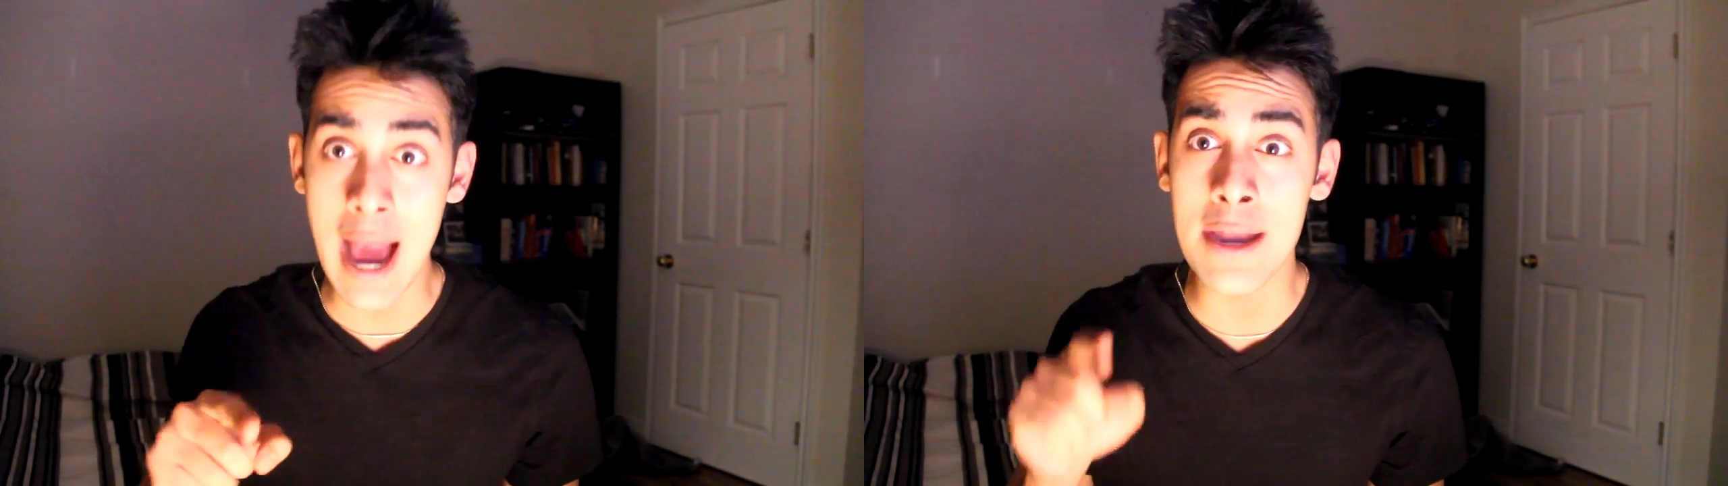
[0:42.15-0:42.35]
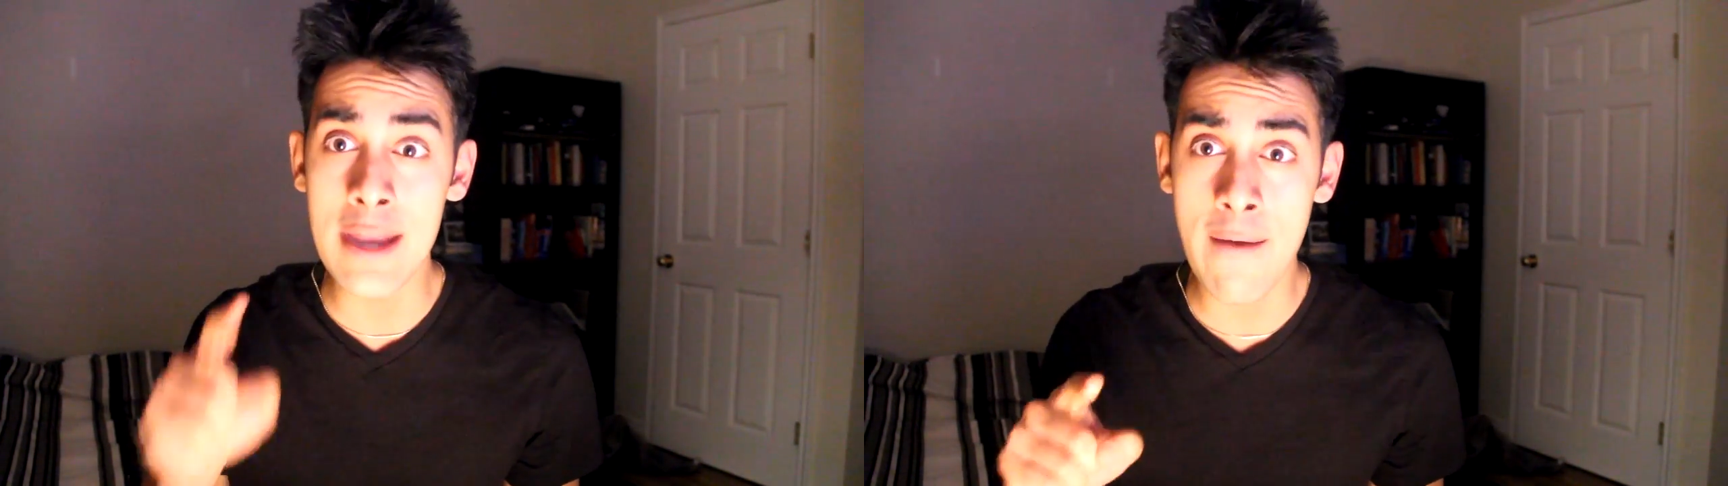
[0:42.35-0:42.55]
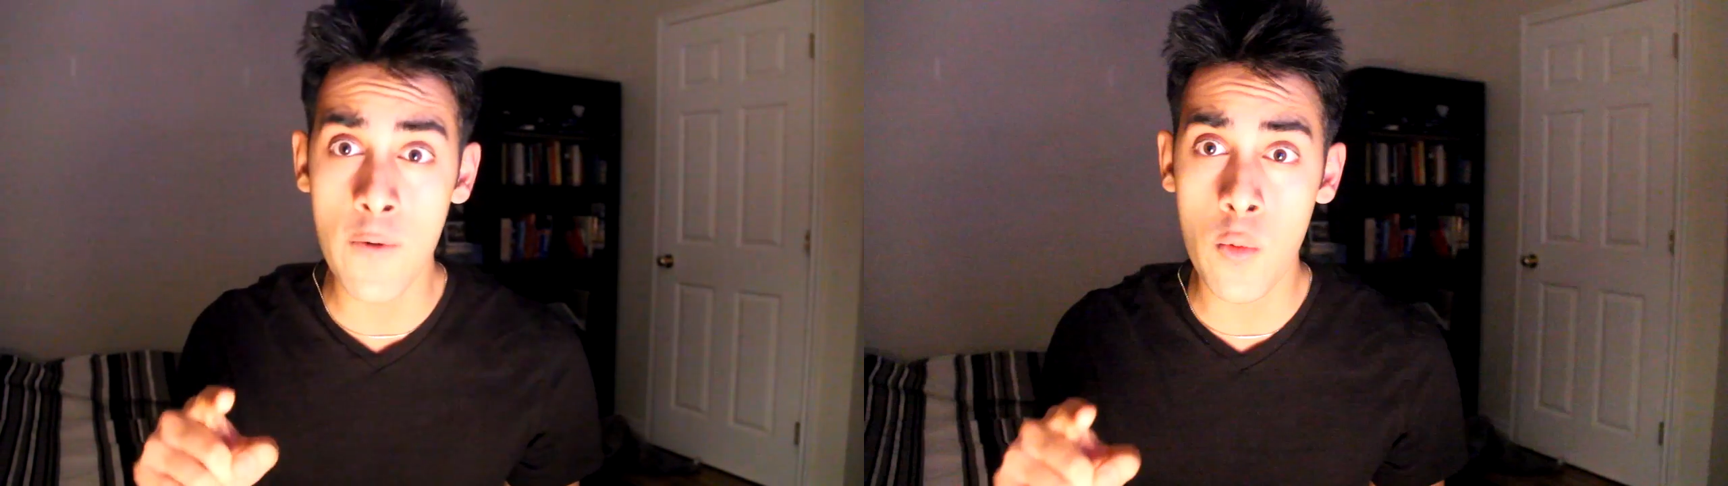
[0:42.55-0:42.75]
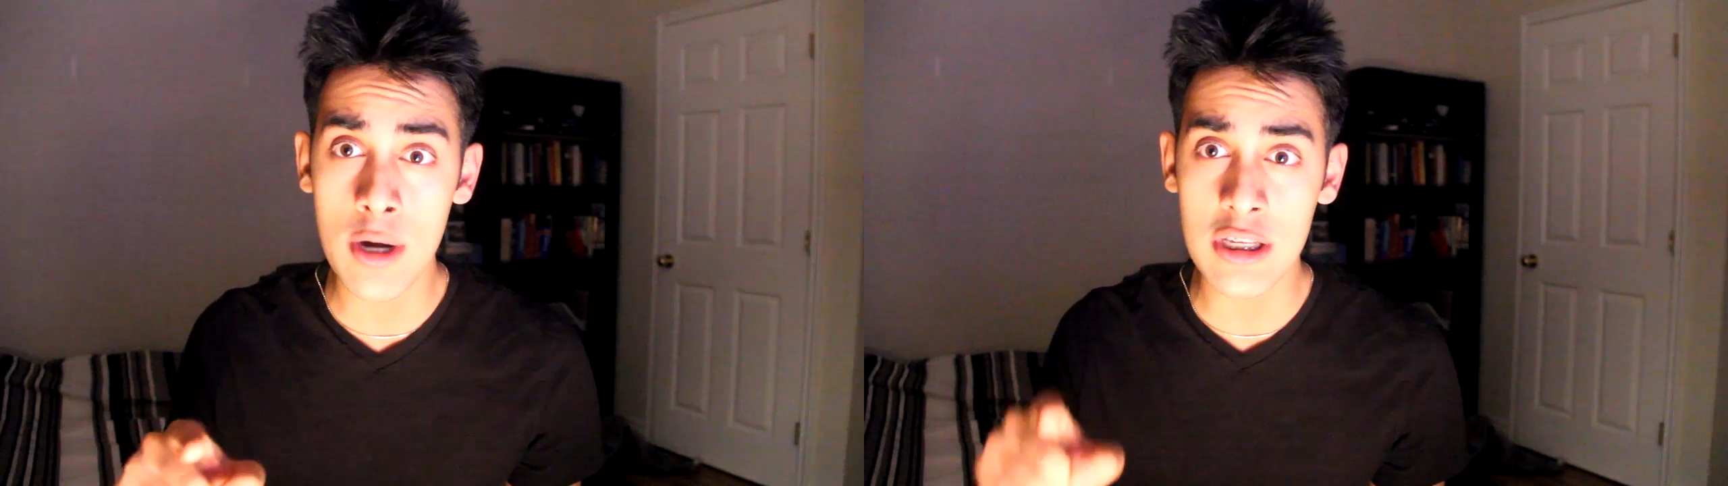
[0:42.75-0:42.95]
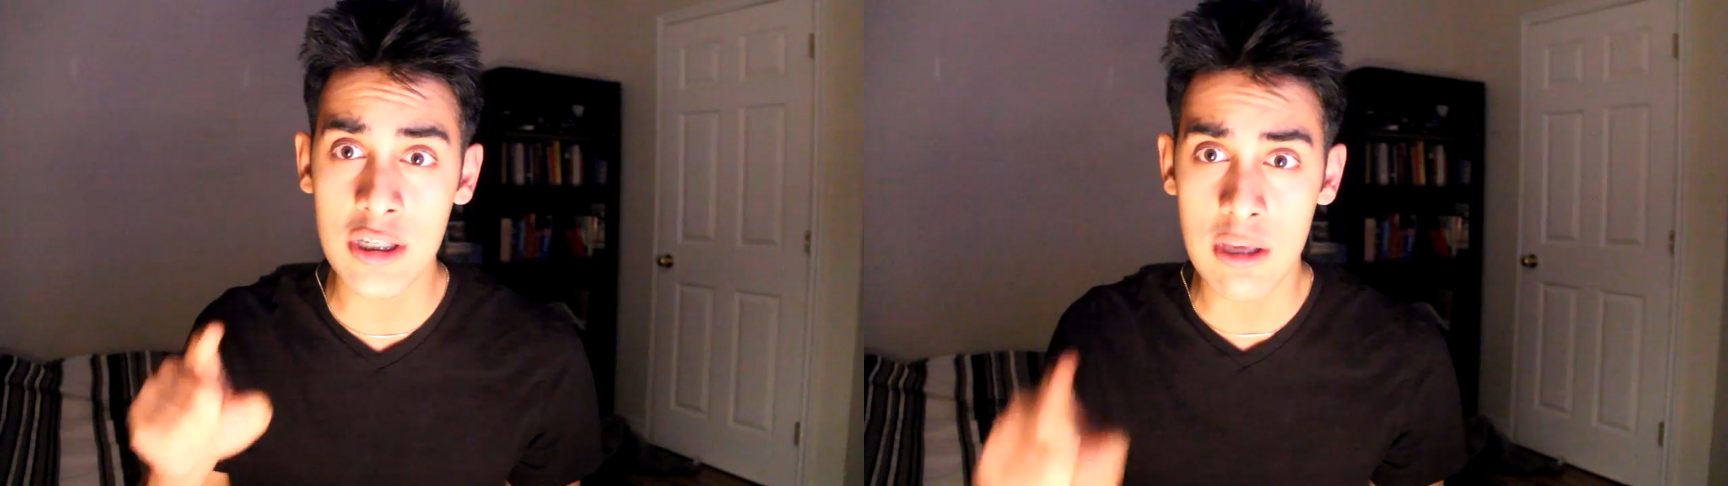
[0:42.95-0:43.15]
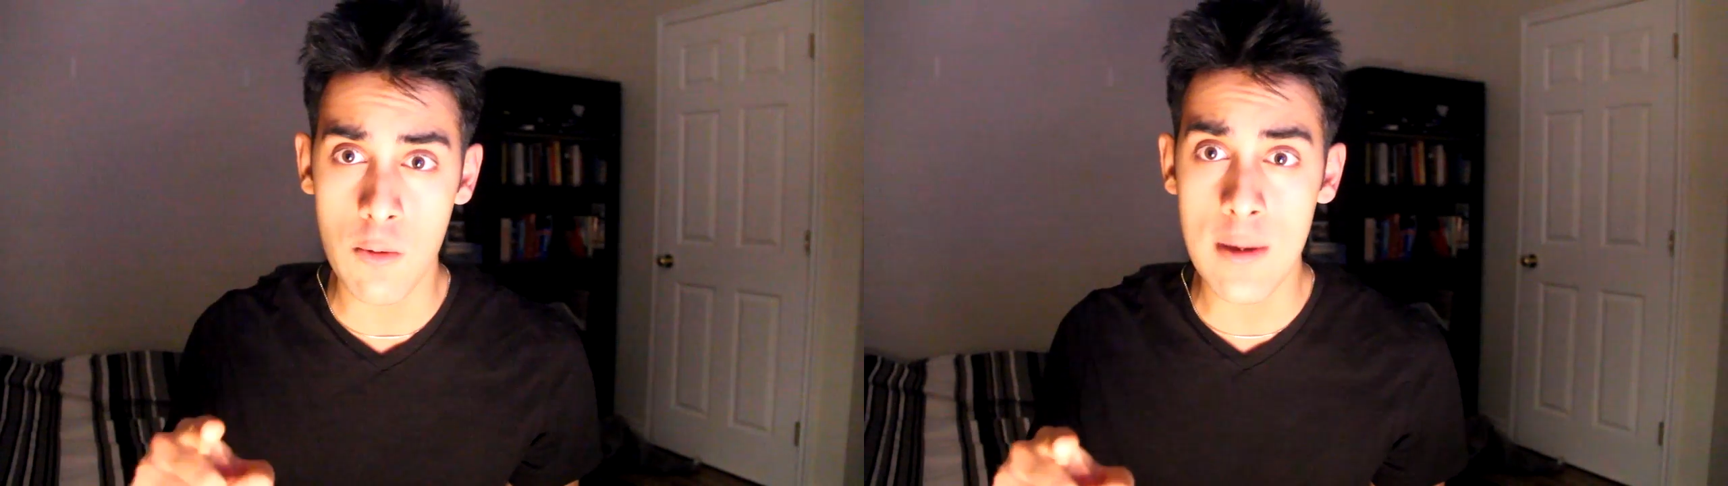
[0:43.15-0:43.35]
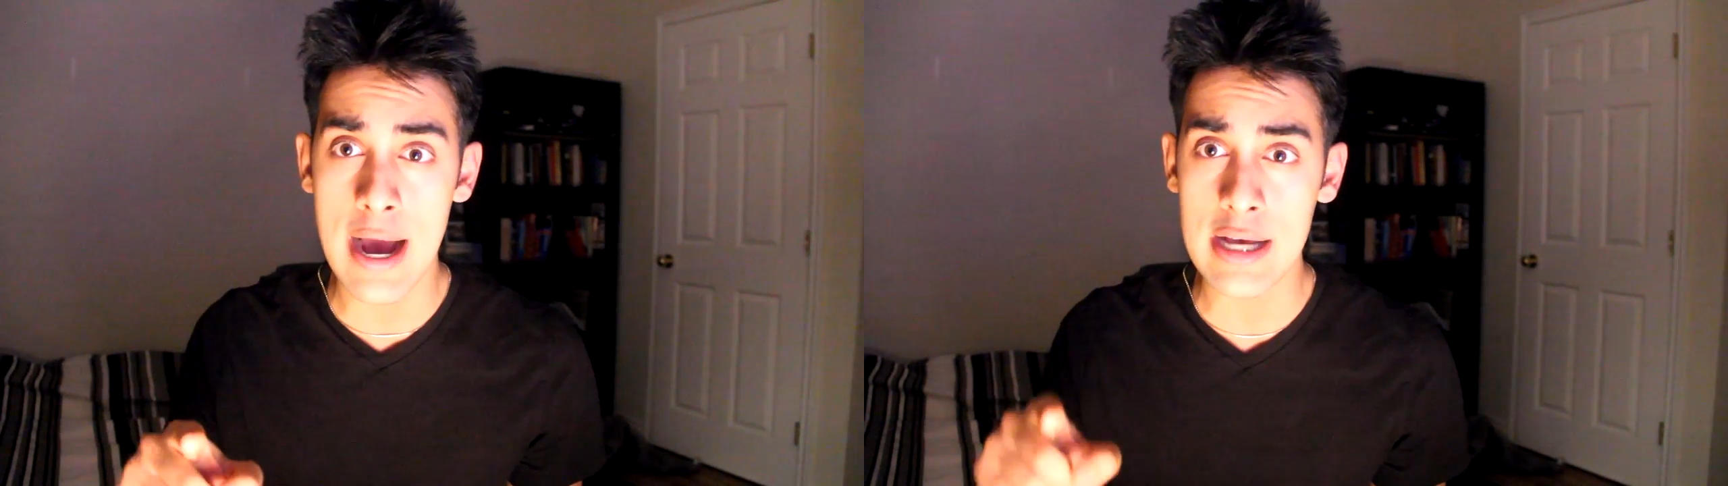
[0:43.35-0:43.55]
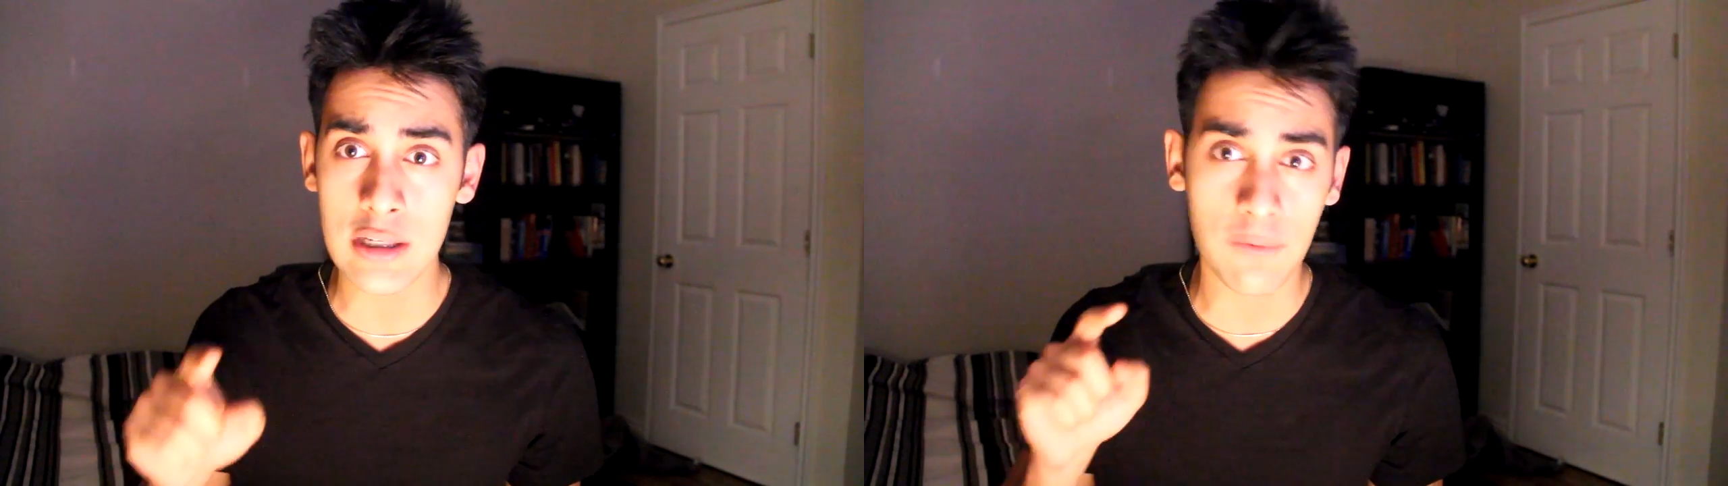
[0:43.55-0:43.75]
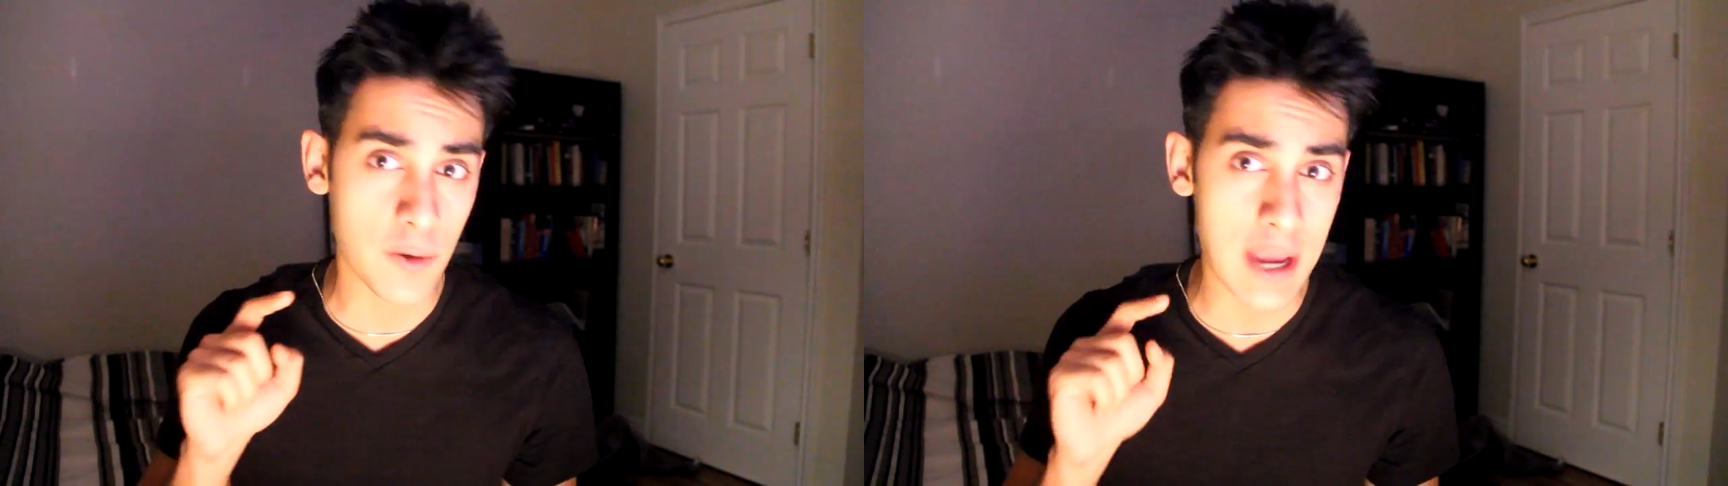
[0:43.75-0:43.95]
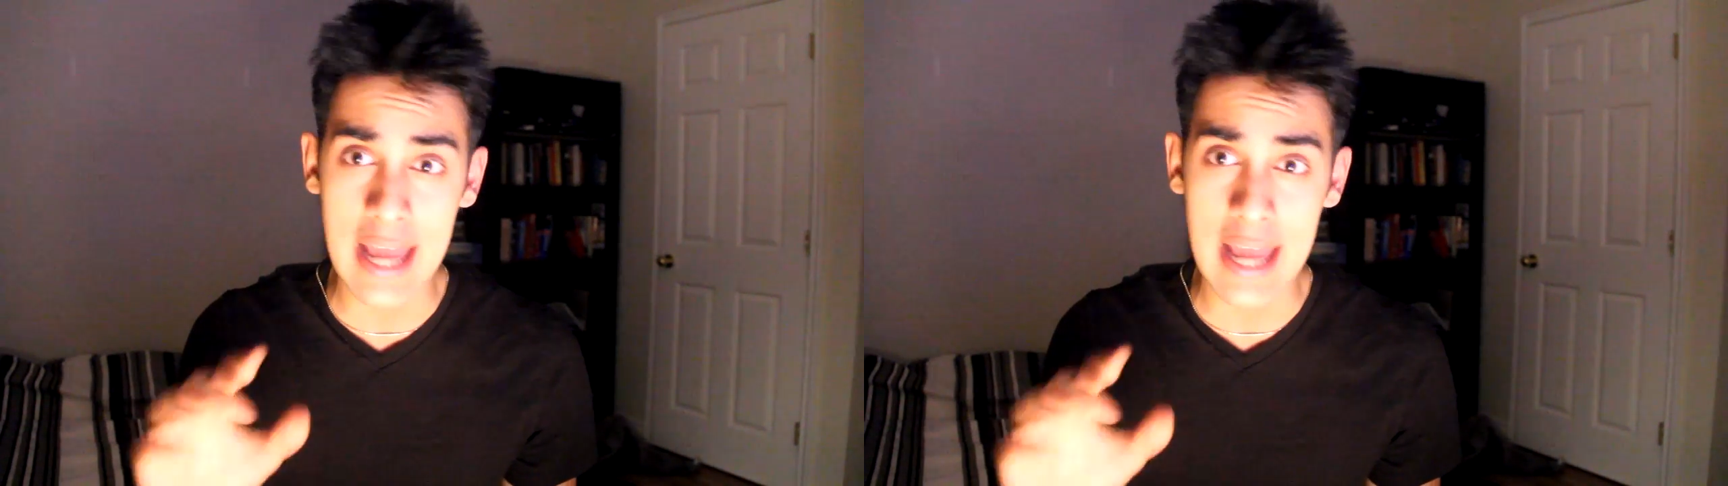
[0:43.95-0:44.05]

I never want to see you guys fear